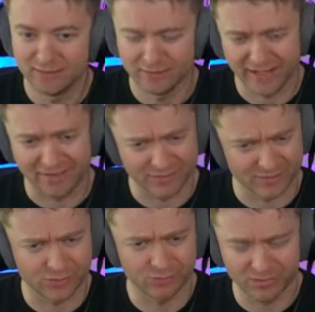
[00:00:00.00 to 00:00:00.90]
Yeah, this
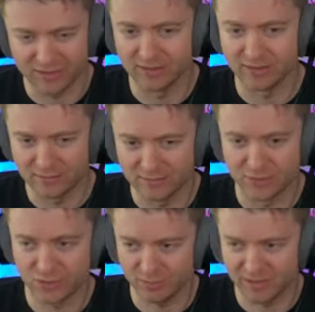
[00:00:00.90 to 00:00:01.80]
should be this
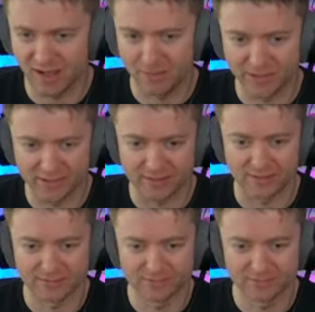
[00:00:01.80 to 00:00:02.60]
should be dominating.